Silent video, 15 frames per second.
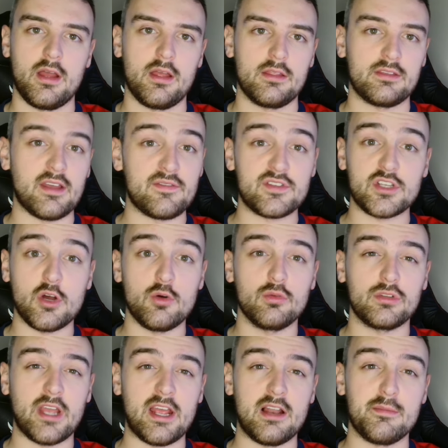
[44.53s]
They've
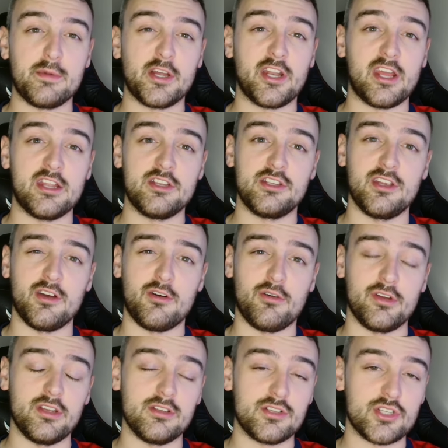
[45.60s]
sold Illeman
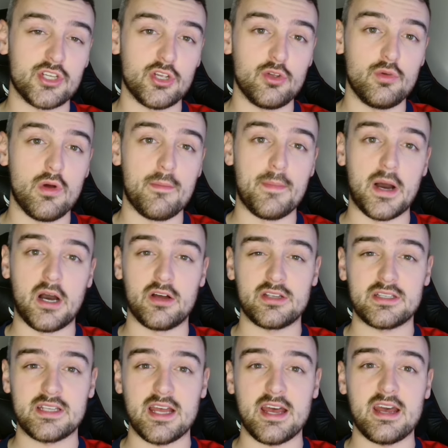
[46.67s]
Ndiaye to
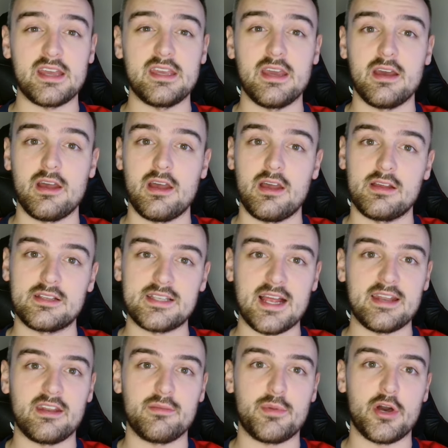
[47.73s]
Marseille.
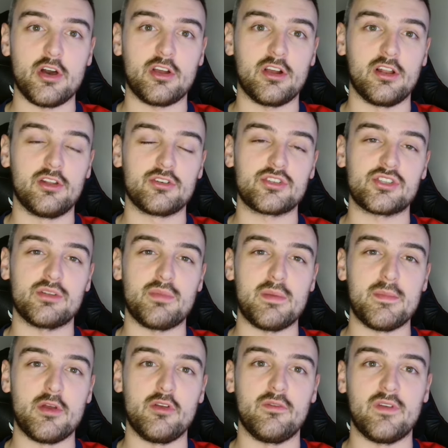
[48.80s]
Sander Berger looks to be
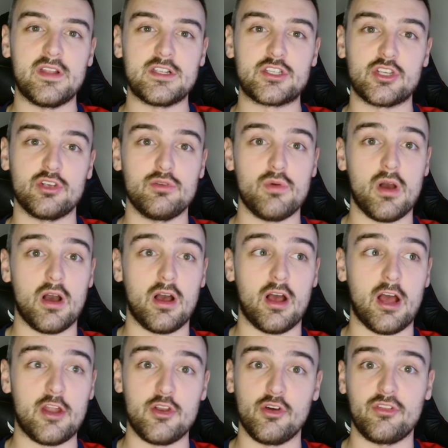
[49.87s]
moving to
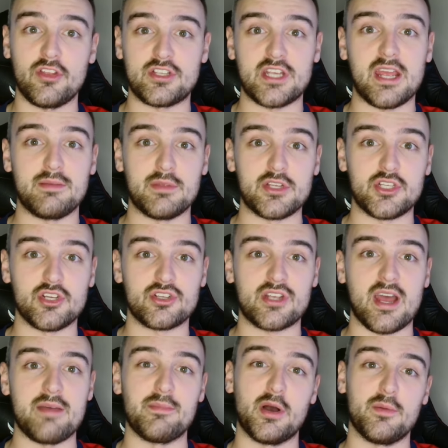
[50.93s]
another team that's just
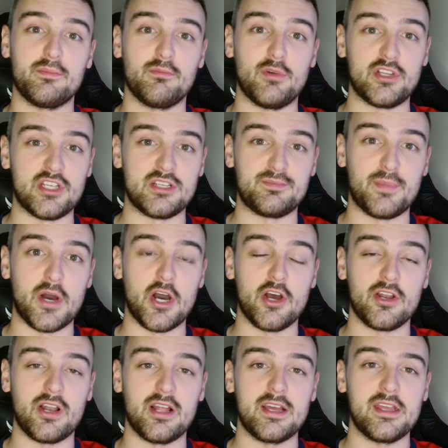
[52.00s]
came up, which is
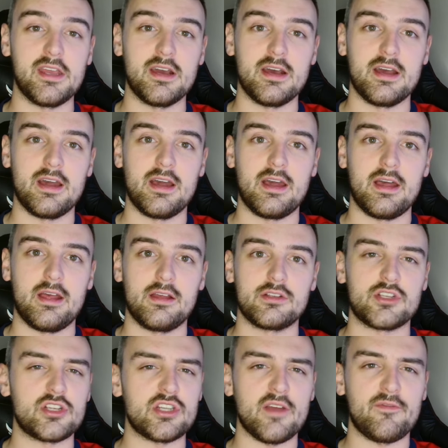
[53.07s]
Burnley.
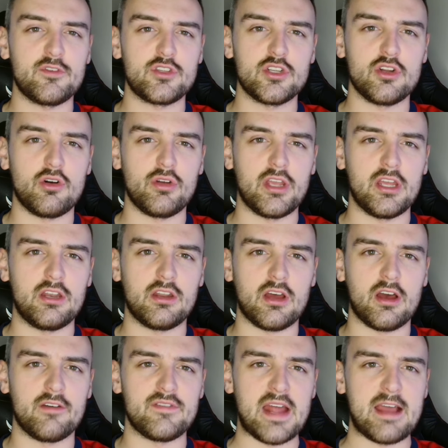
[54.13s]
So Sheffield United
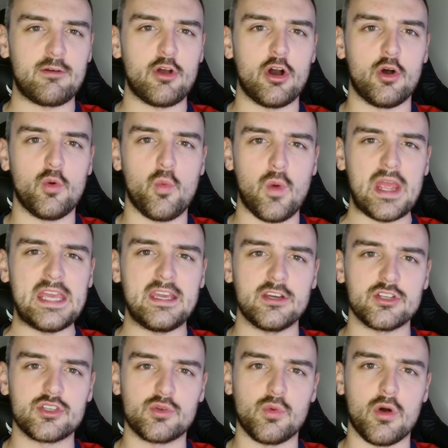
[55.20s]
have now got a weaker
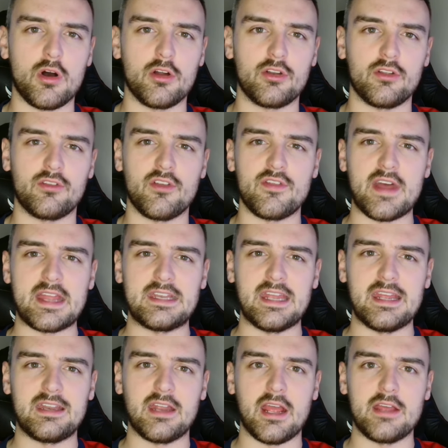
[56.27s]
squad than they
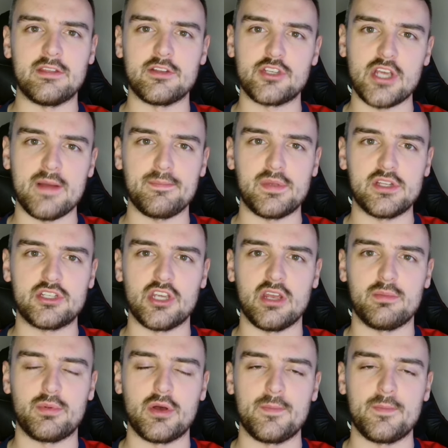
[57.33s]
did in the Championship.